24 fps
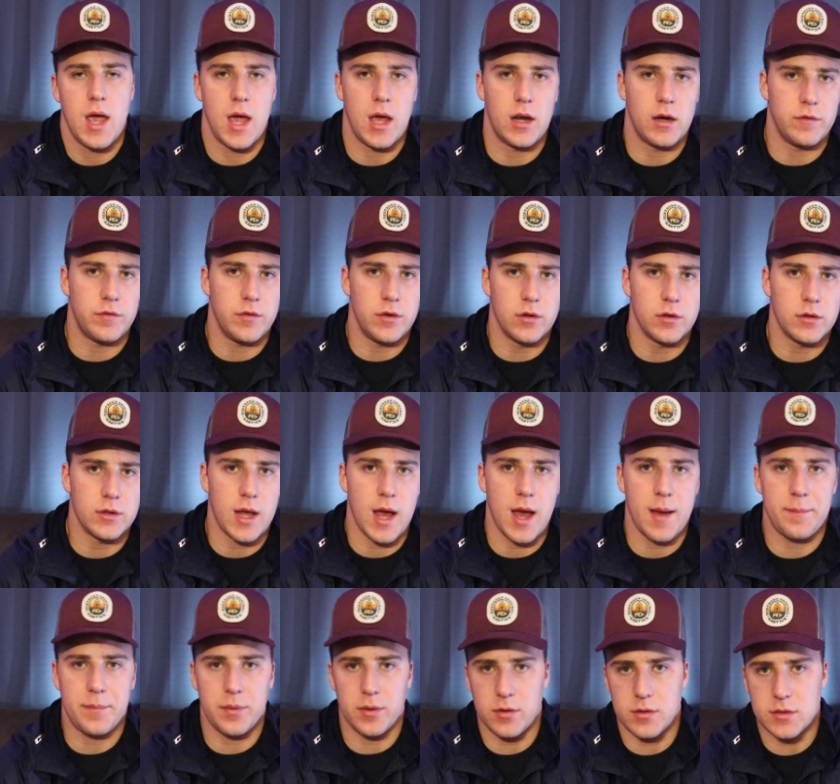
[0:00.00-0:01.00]
And if you're
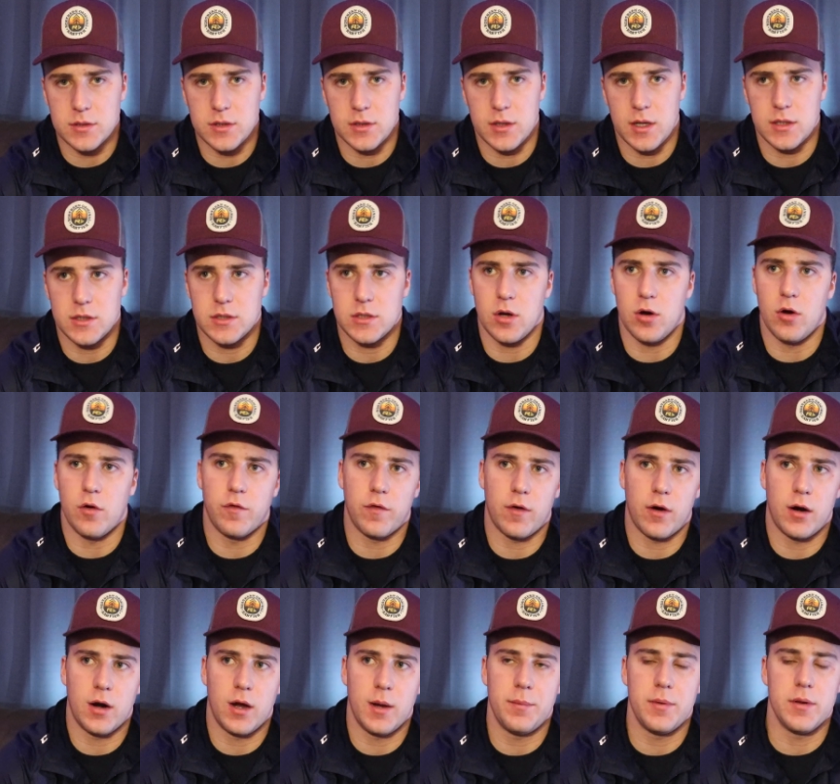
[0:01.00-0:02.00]
that person that's so
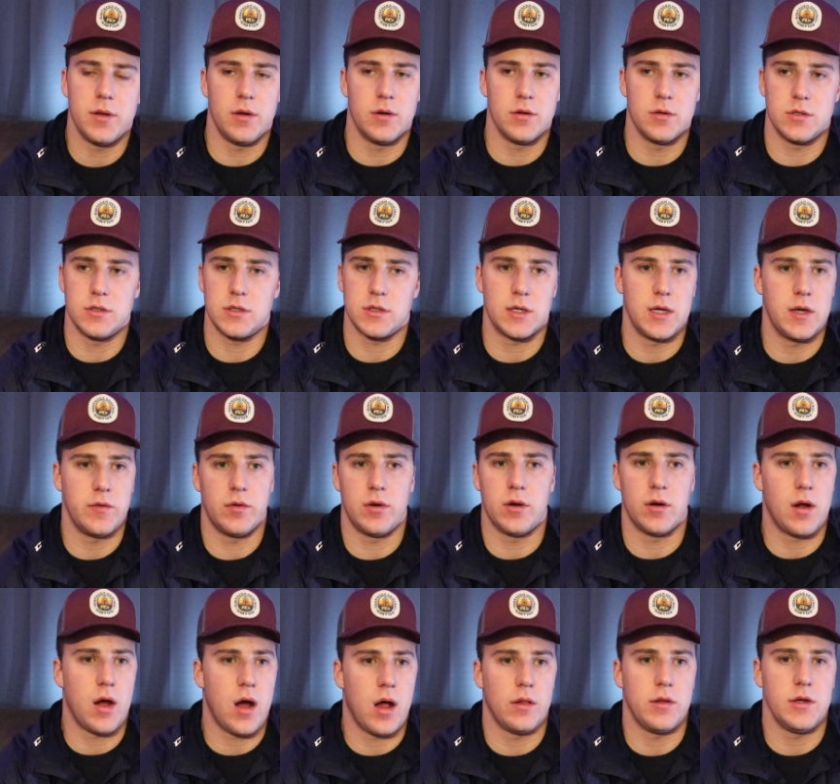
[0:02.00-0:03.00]
far up and you're just giving
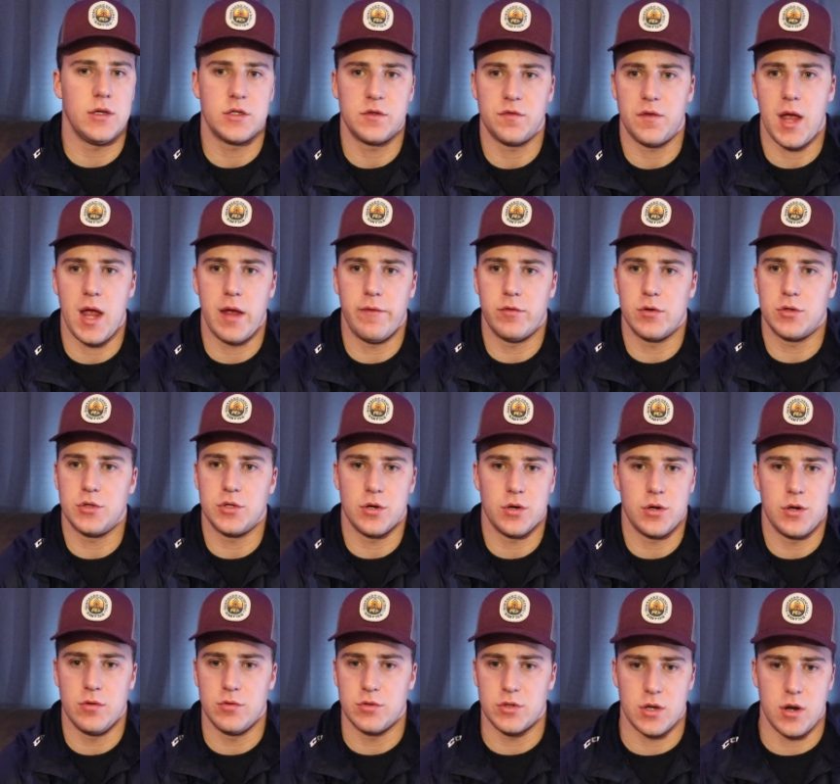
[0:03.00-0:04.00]
it all these favors,
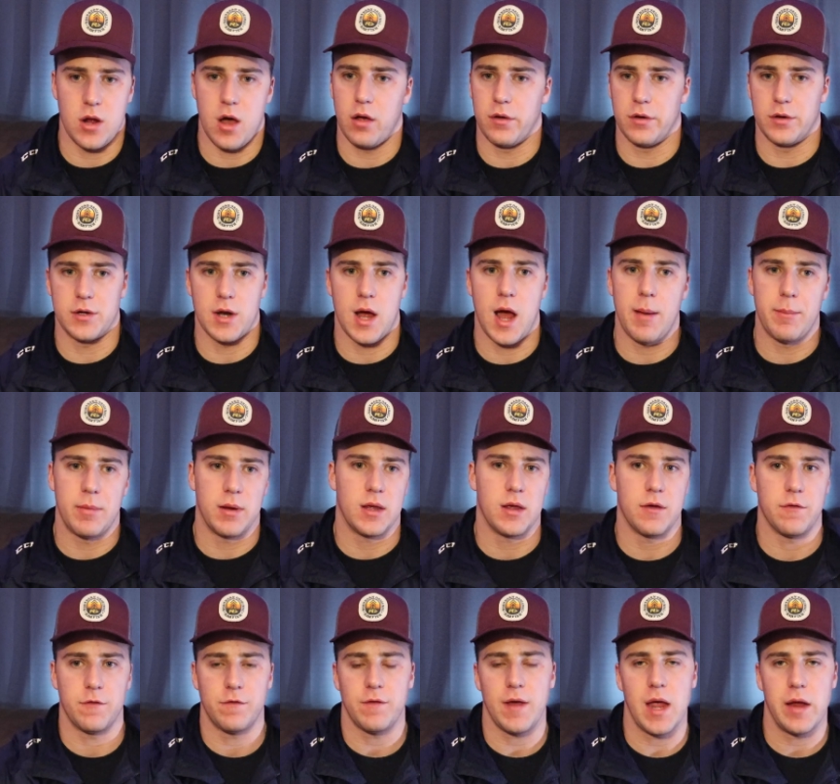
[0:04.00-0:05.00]
you're using all your time to
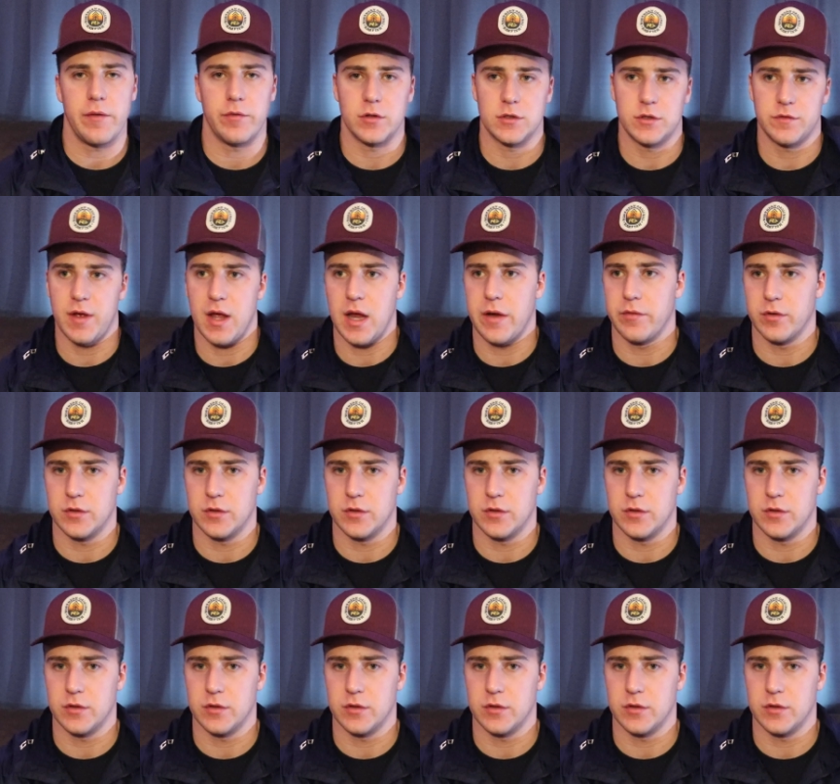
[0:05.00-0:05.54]
give favors,